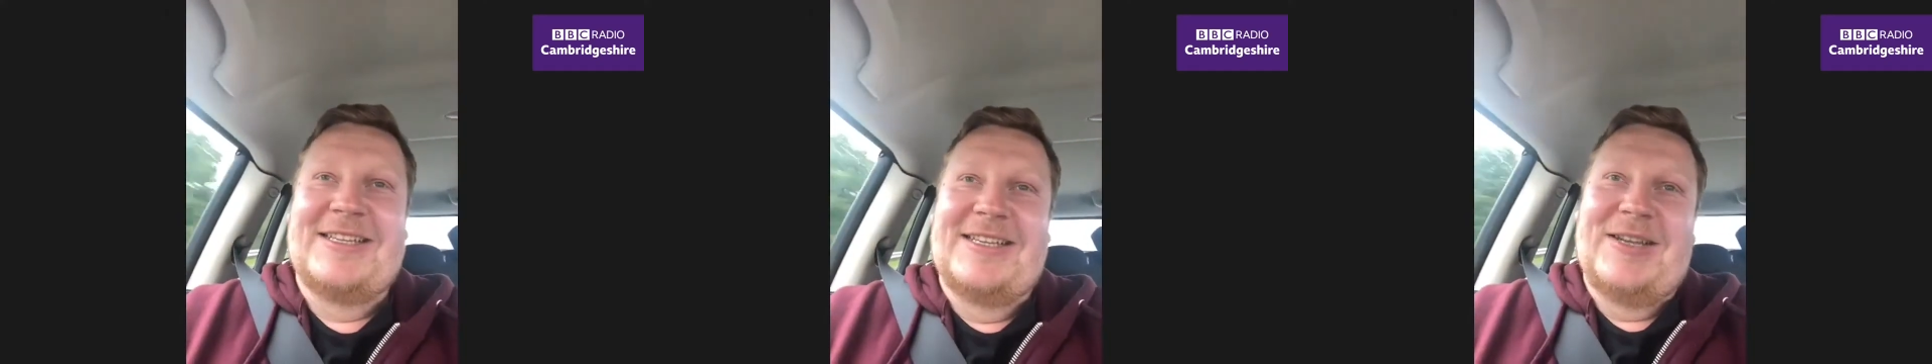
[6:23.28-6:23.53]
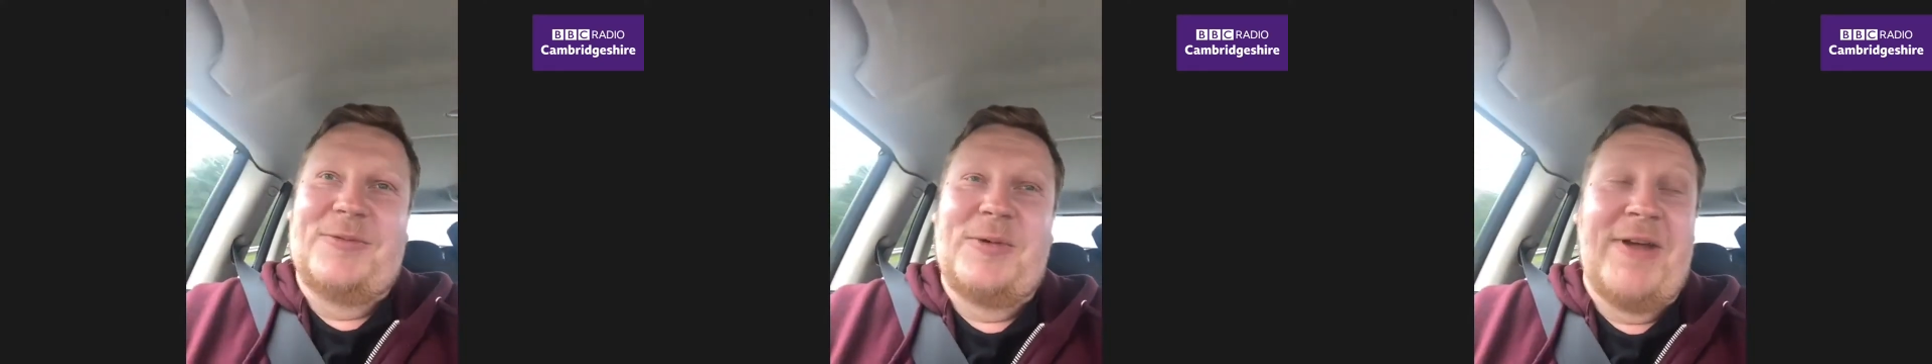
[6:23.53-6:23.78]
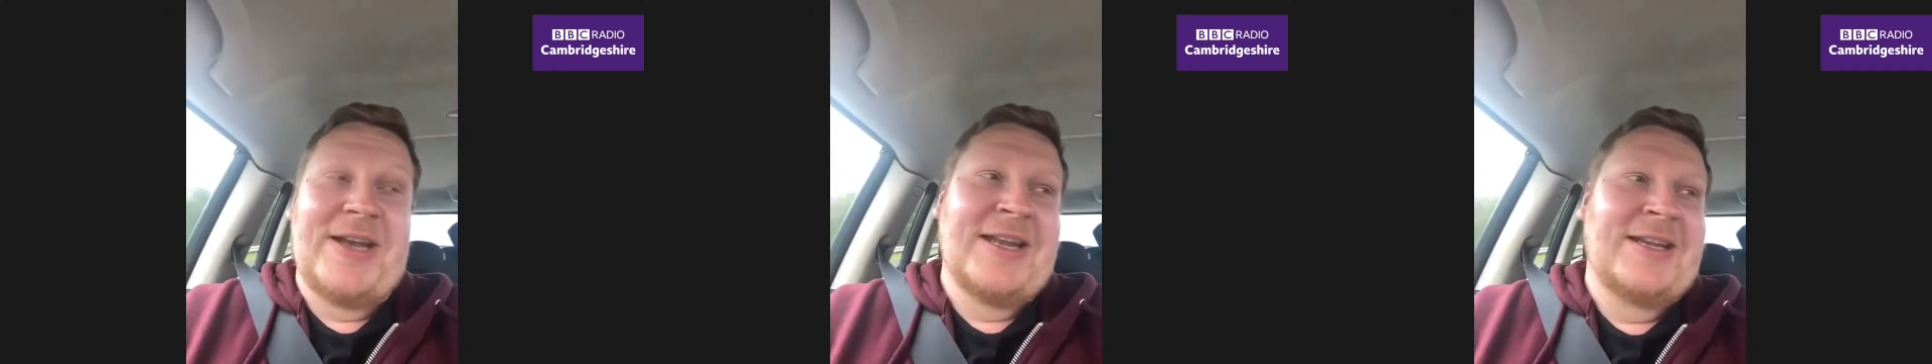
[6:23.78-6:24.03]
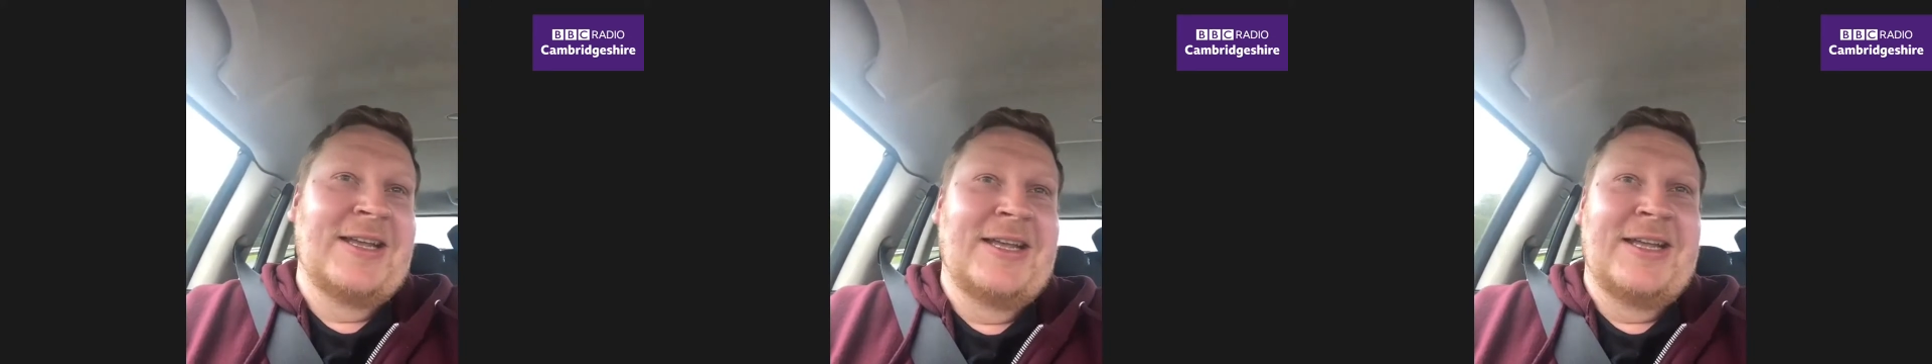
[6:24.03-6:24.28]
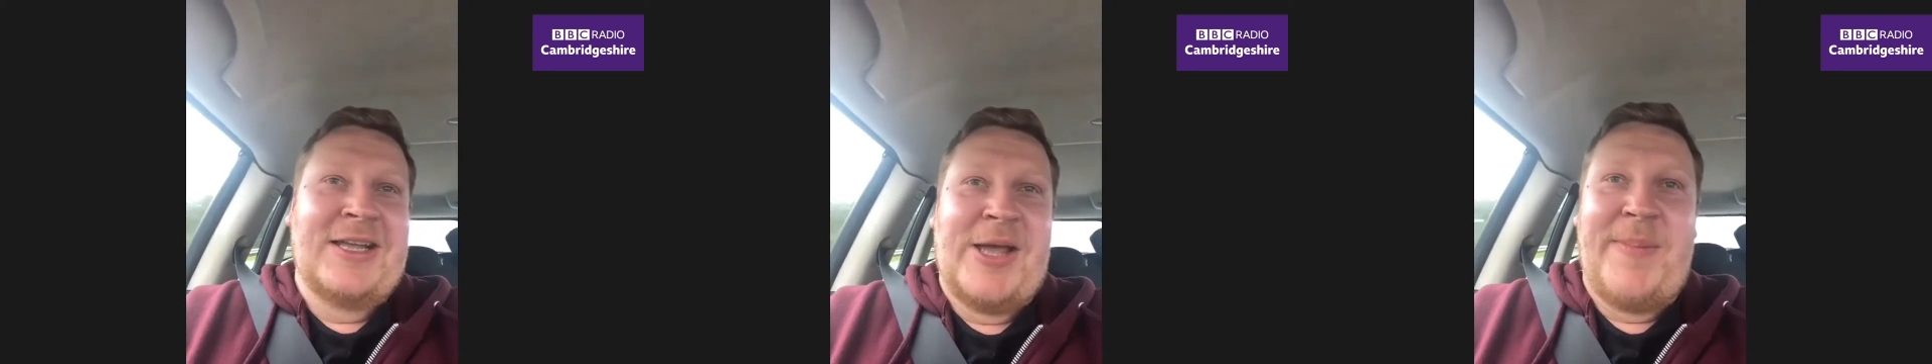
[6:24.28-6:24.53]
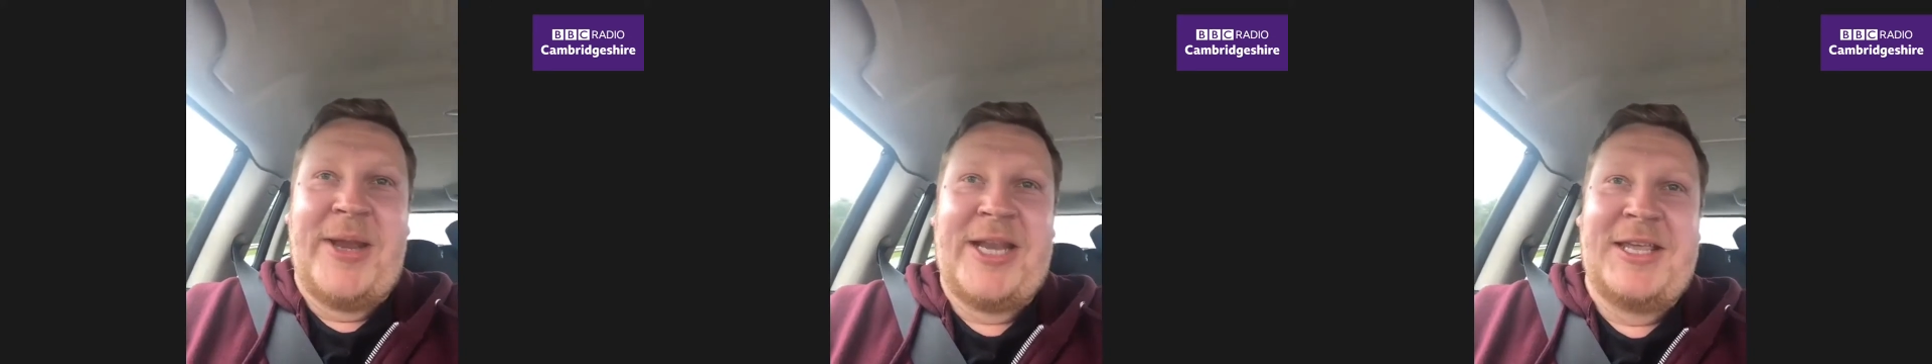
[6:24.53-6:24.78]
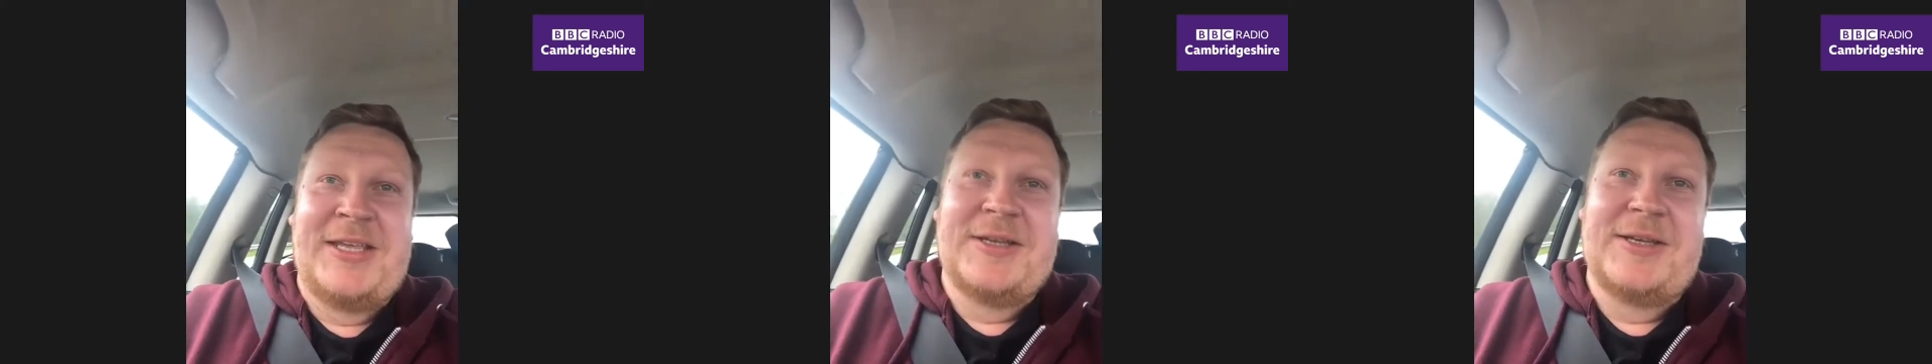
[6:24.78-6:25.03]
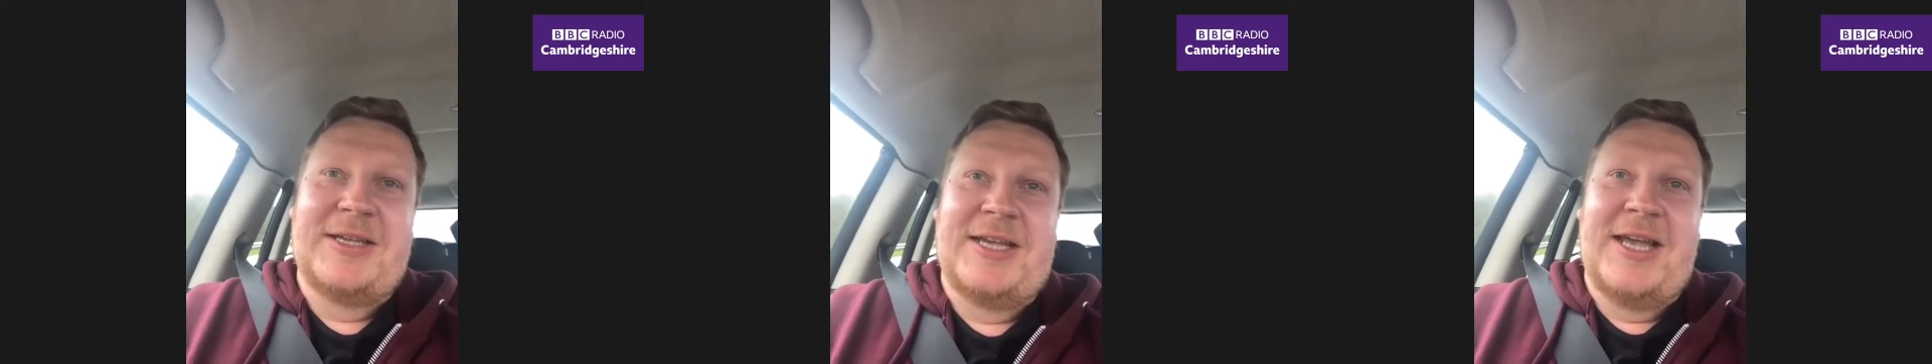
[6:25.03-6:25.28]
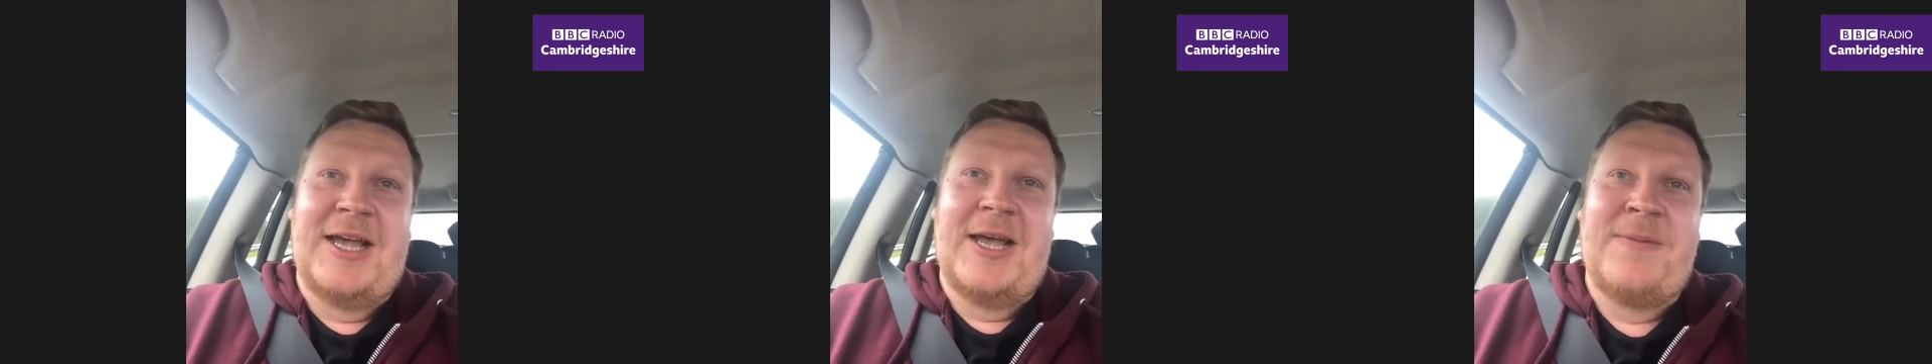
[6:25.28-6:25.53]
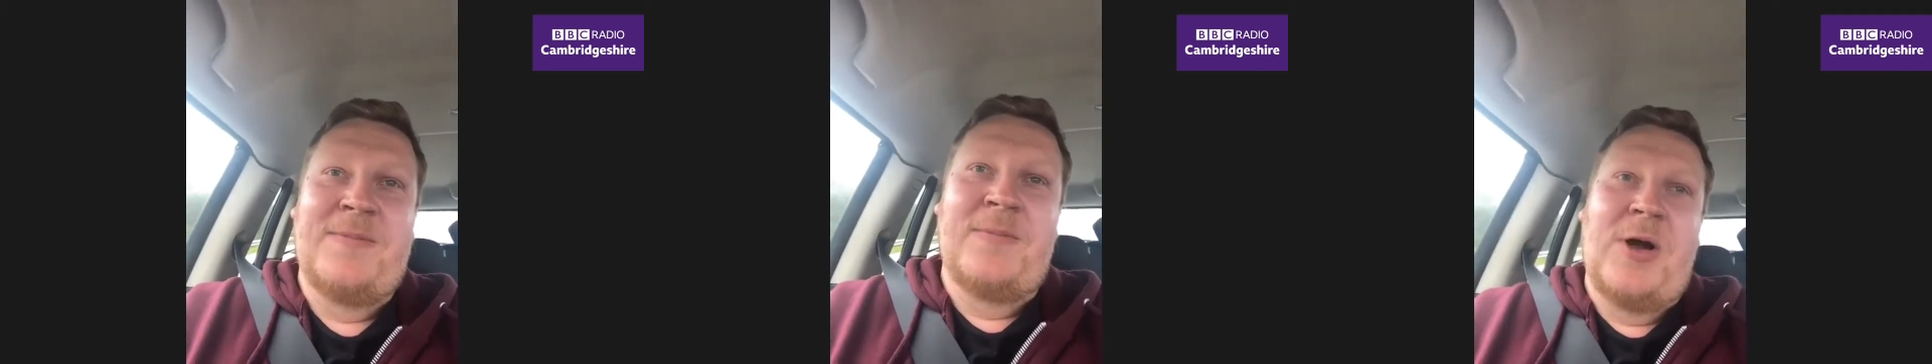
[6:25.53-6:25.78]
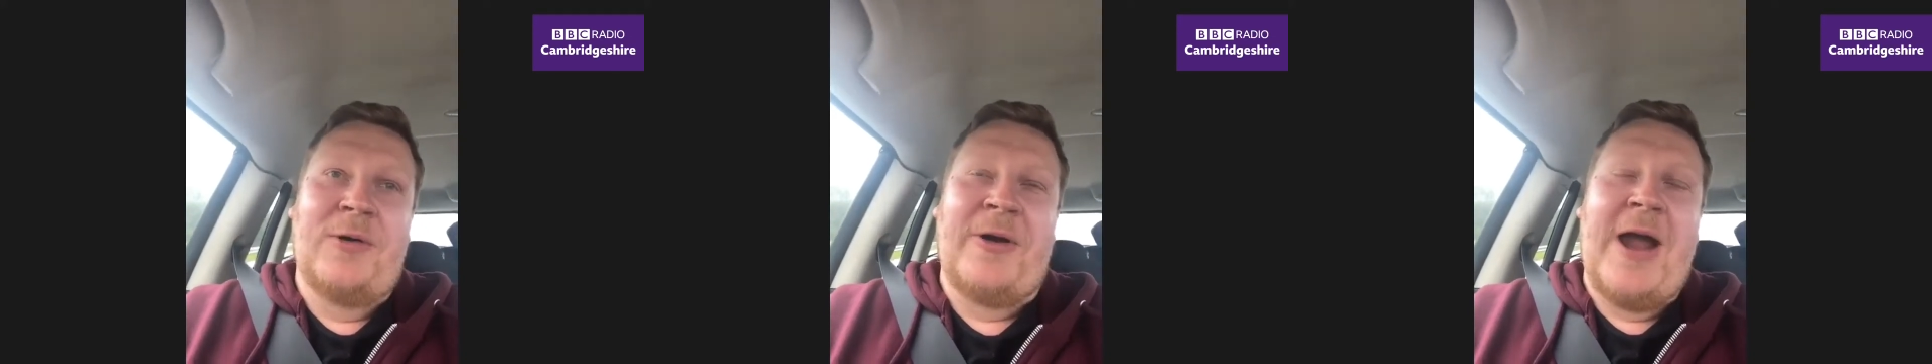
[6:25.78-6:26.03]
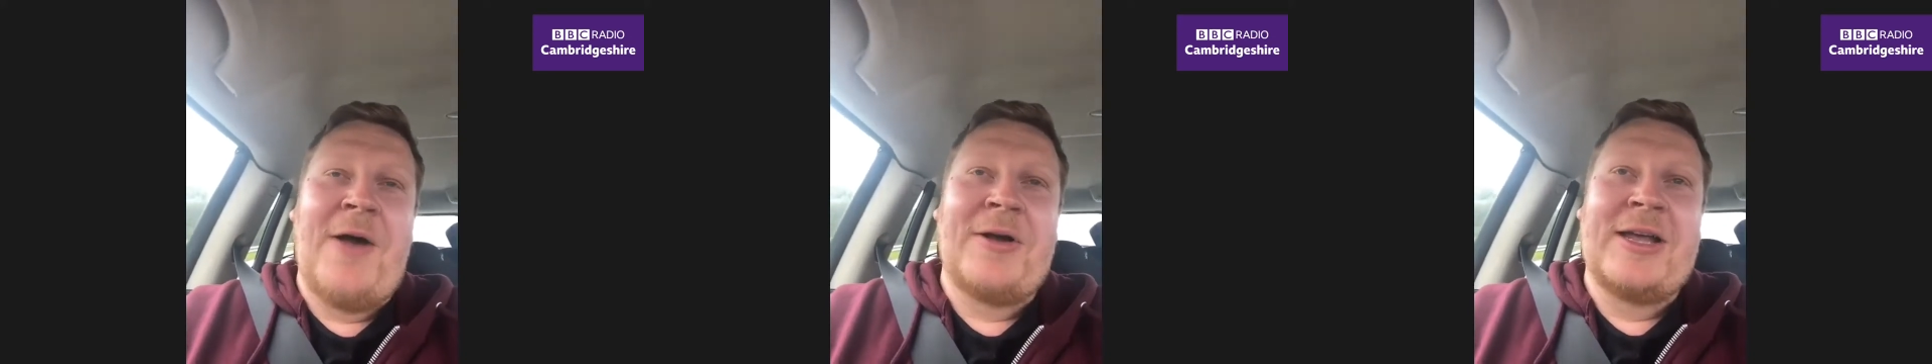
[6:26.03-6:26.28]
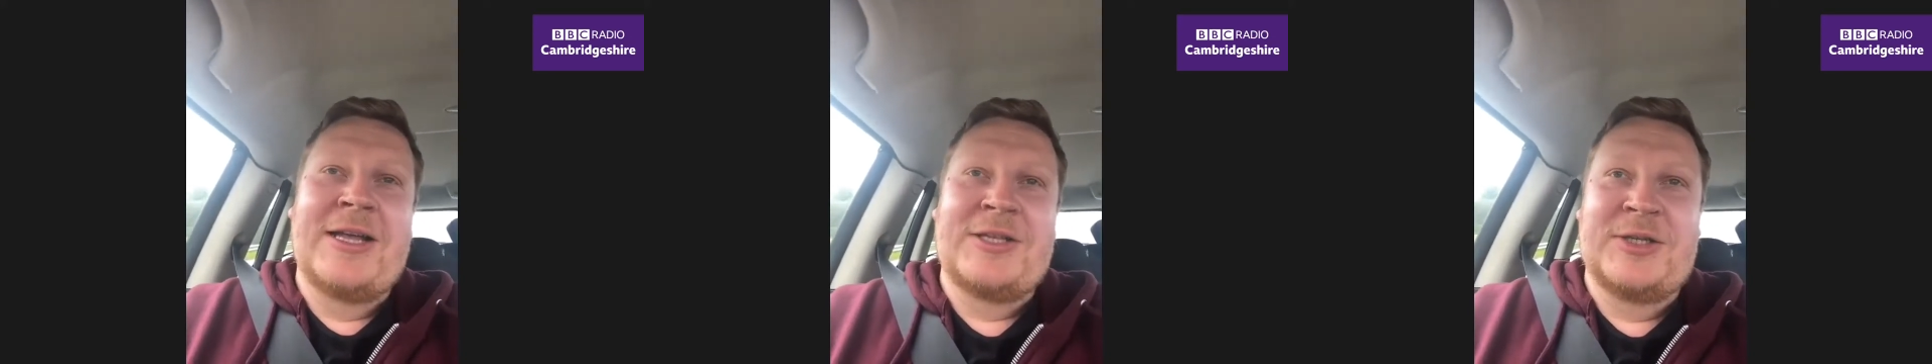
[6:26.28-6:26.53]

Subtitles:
we rented a Mini while we were out here,